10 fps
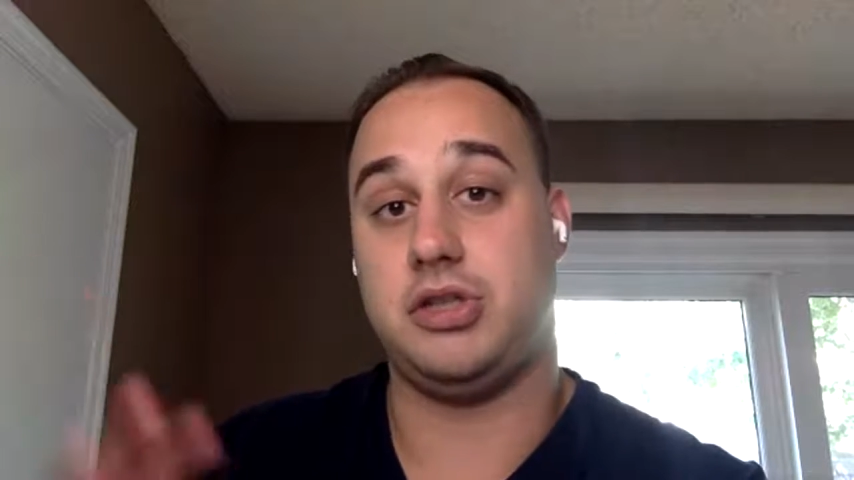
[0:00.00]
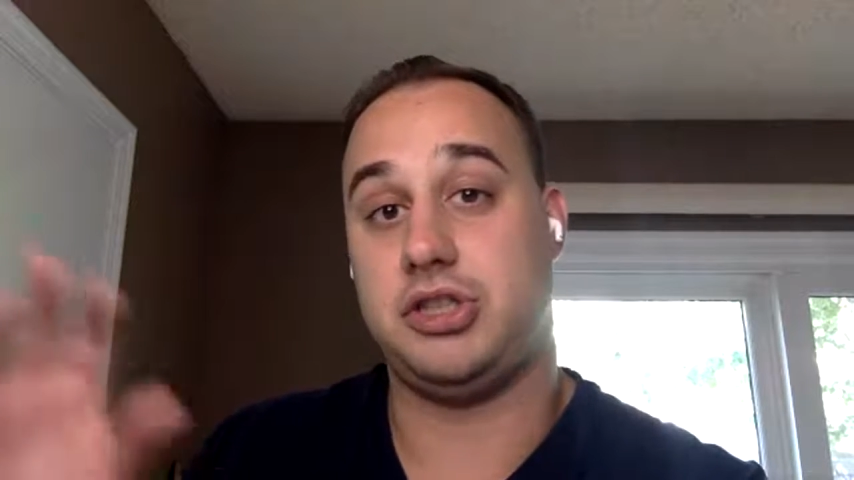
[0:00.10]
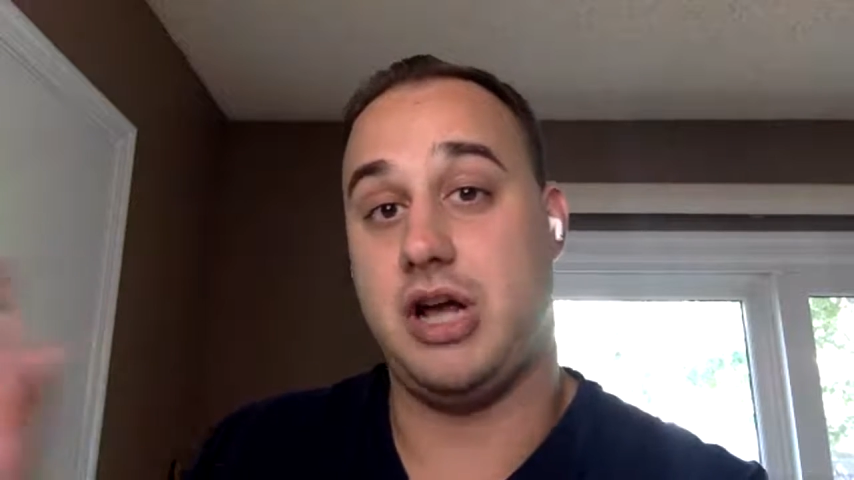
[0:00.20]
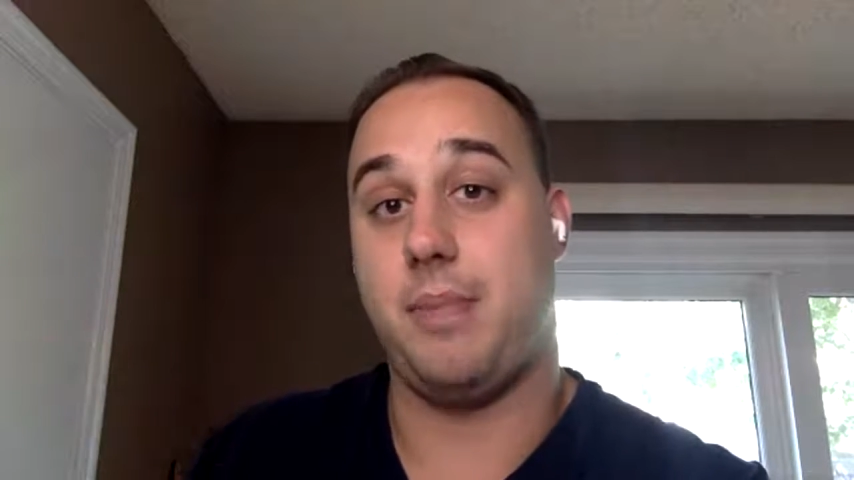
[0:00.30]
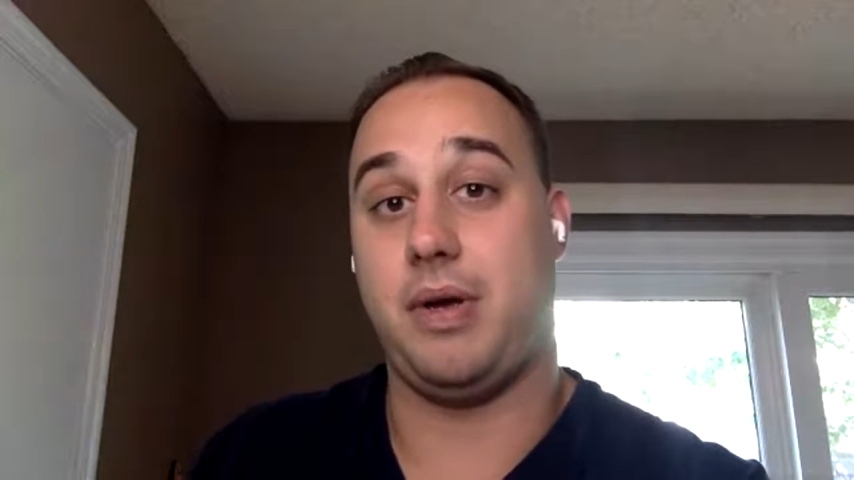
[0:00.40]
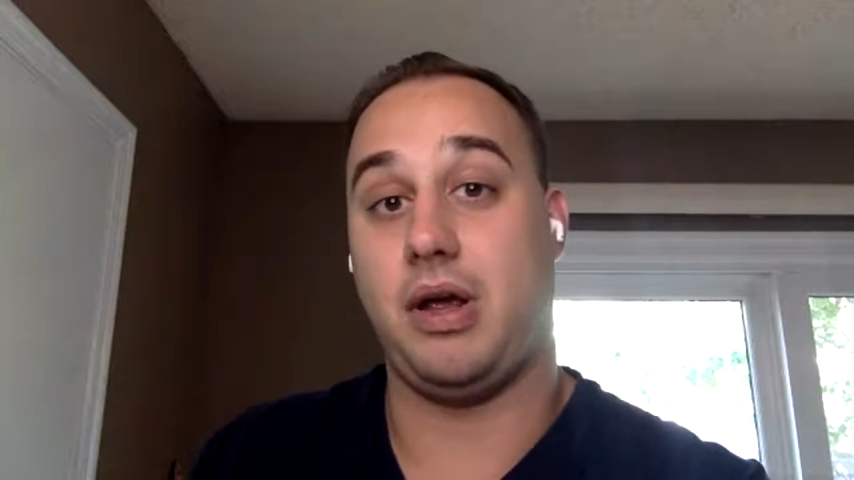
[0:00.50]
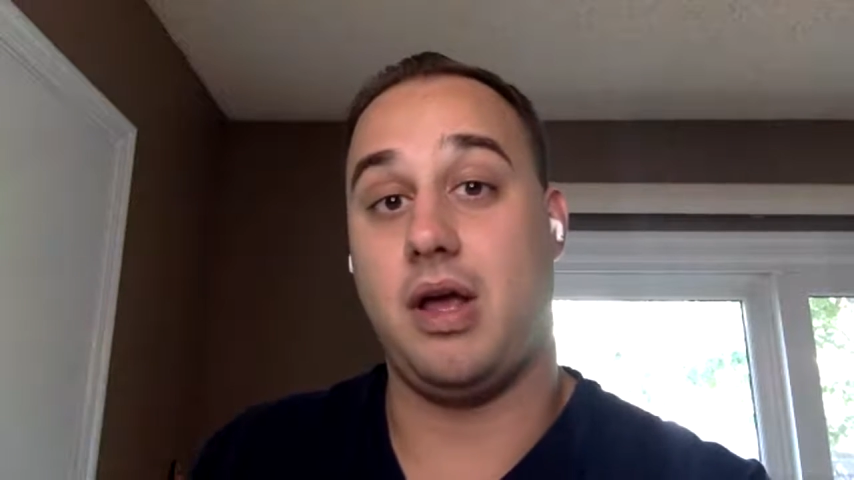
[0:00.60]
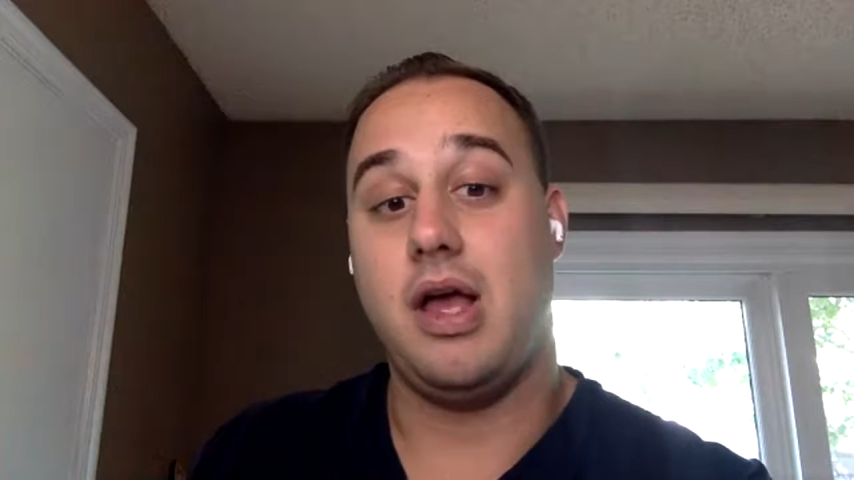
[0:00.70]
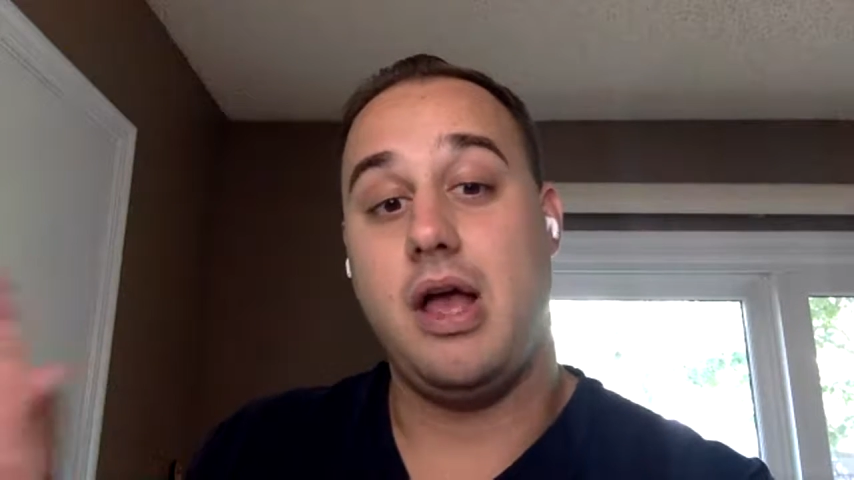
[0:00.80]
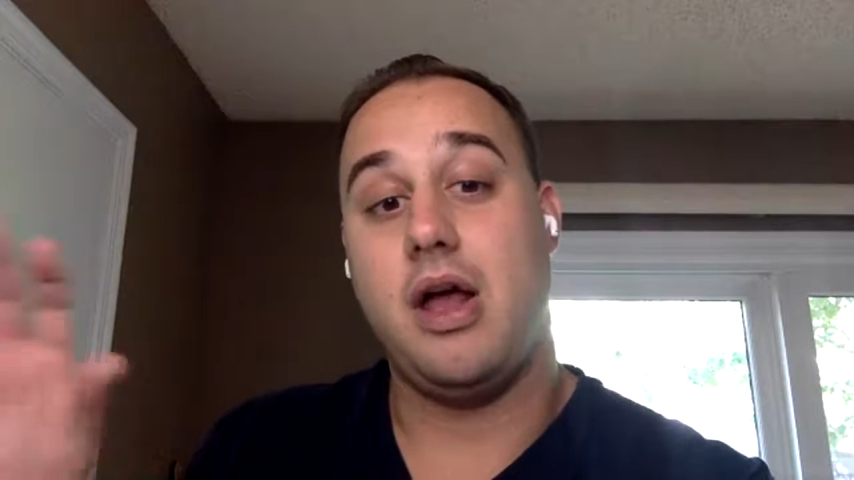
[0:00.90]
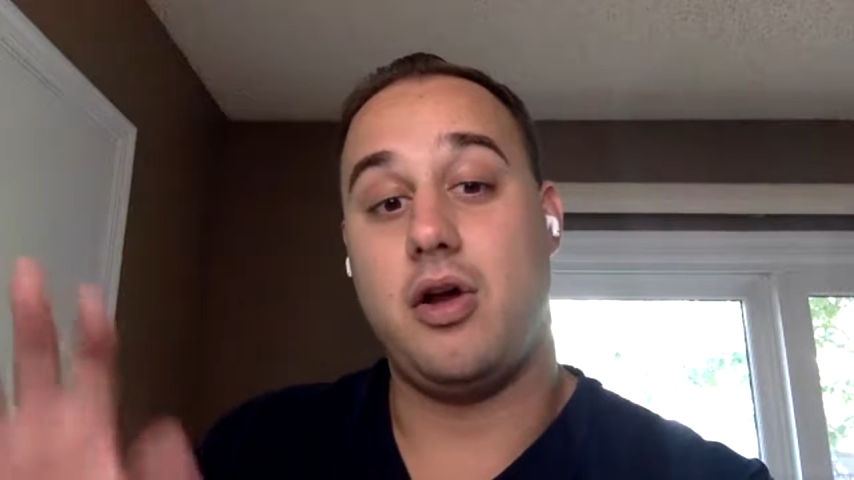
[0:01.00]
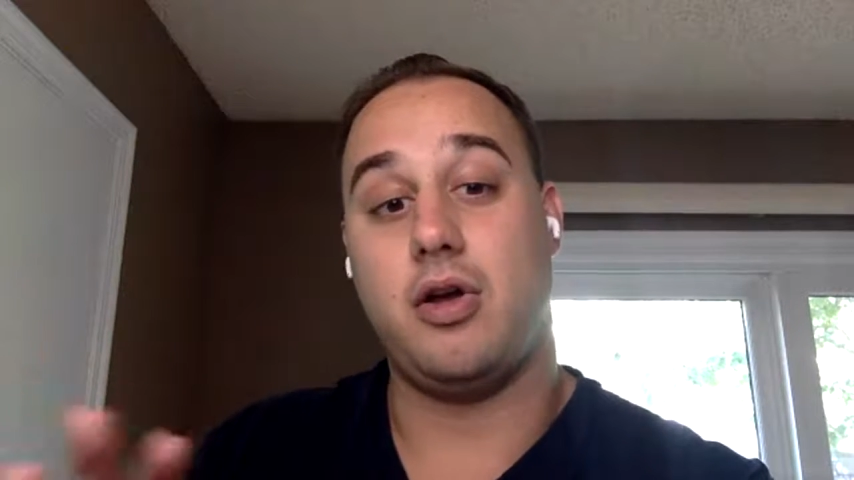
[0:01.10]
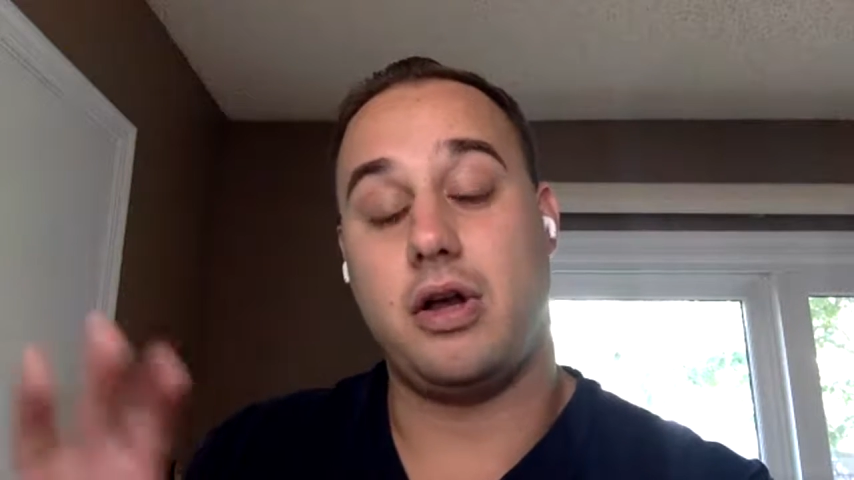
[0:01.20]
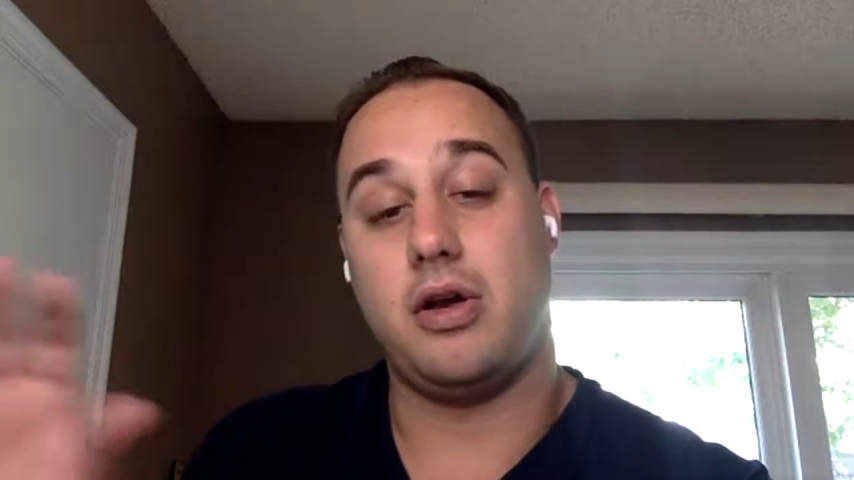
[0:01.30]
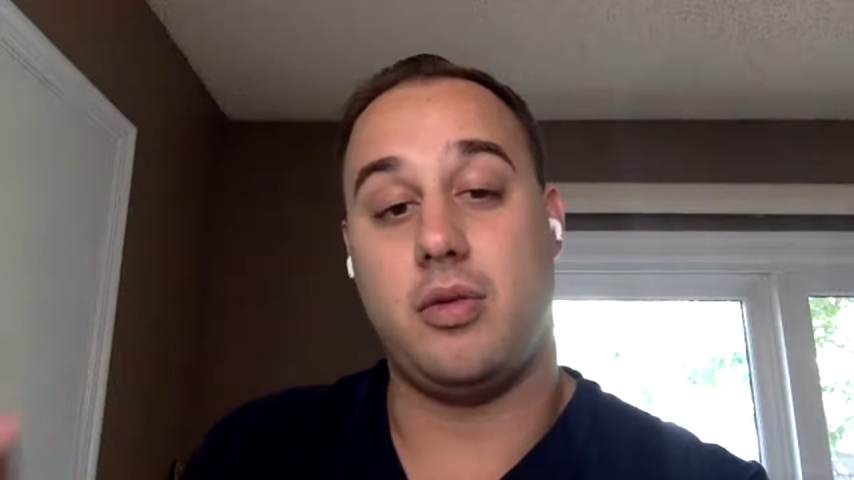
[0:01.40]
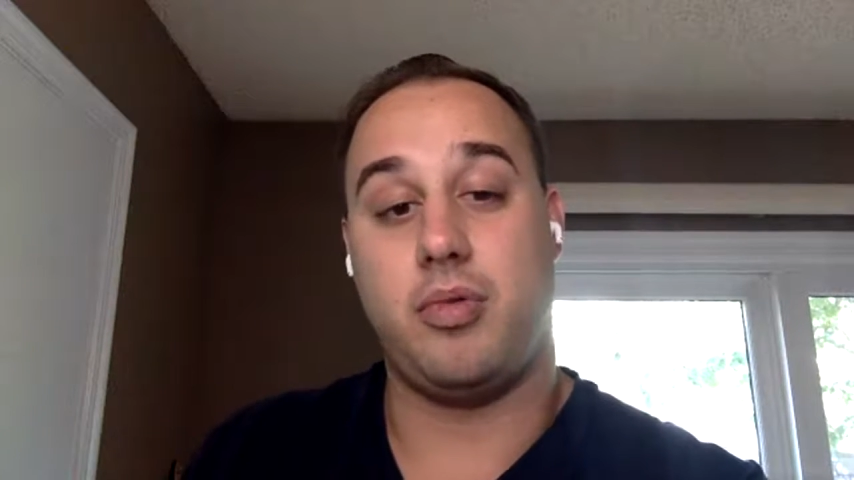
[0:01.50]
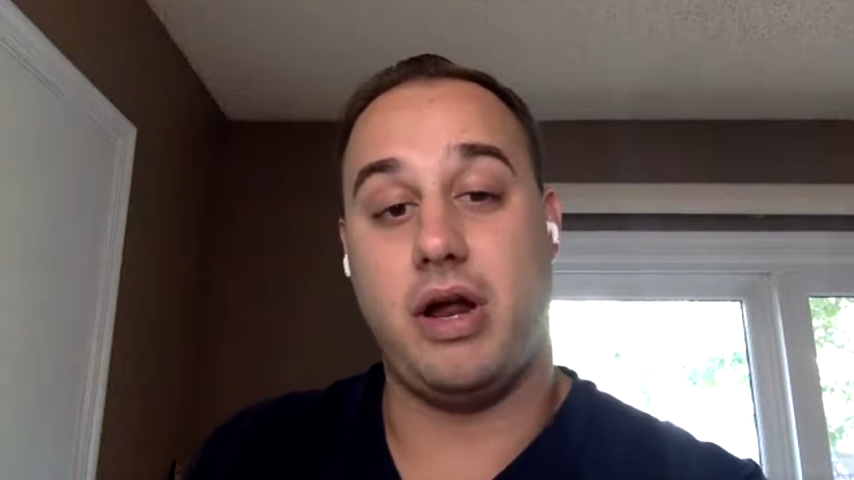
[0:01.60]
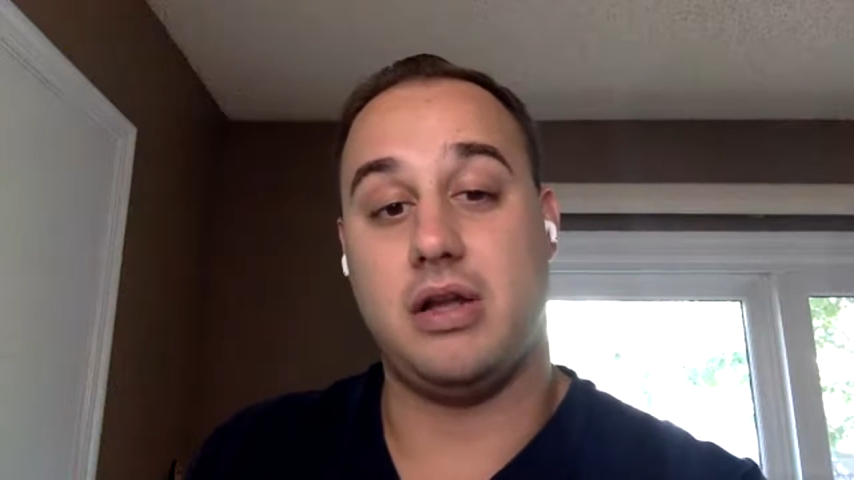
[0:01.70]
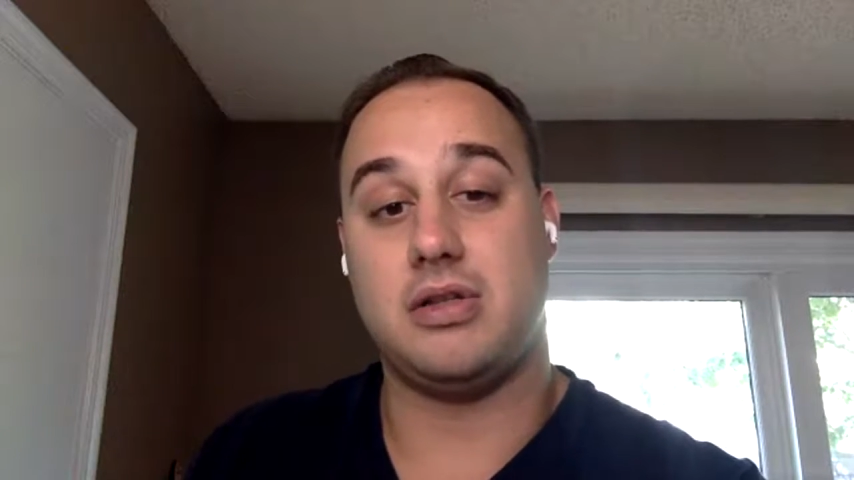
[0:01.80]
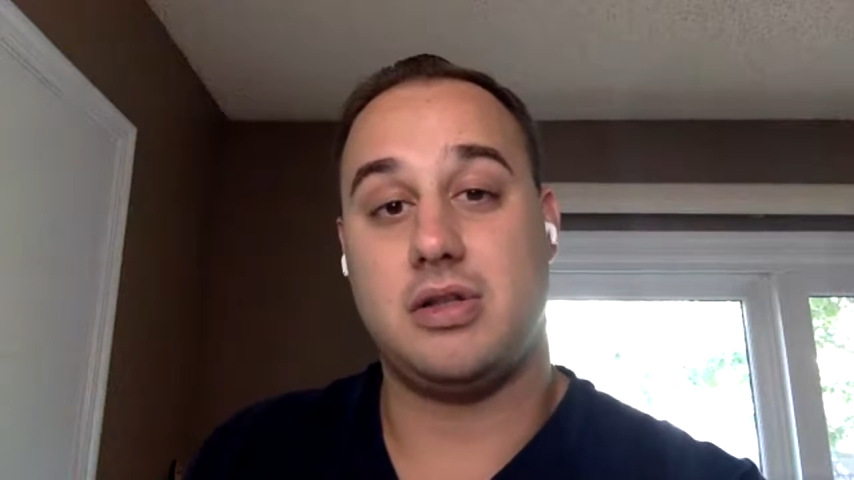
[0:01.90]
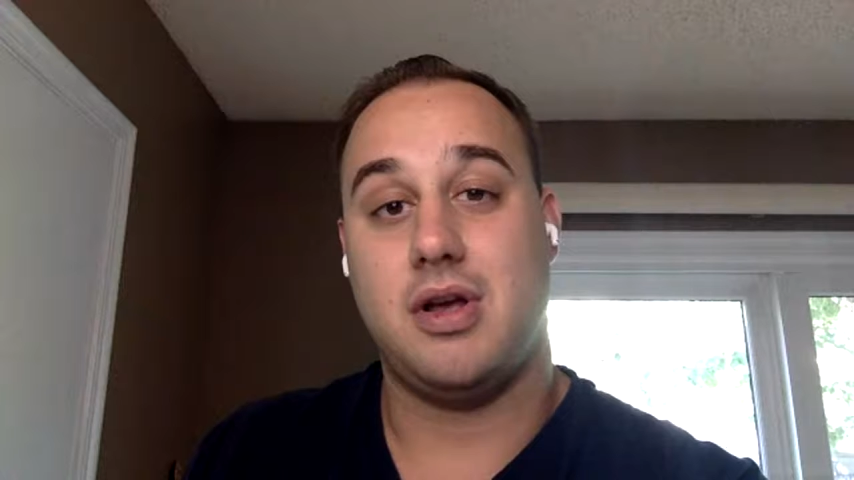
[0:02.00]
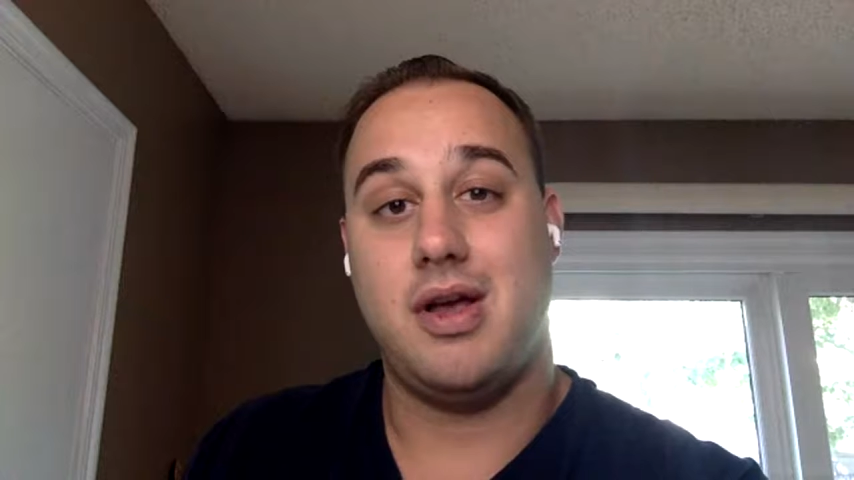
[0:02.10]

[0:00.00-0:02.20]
shopping, you're looking at other brands,